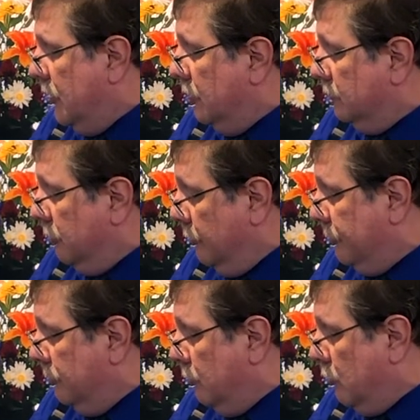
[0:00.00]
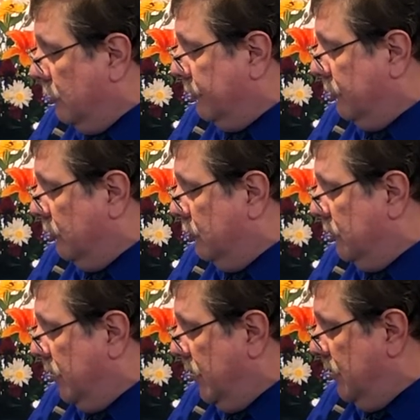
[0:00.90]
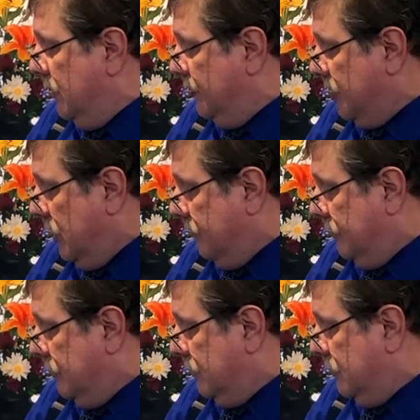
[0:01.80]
Rose and Morris owned a candy shop.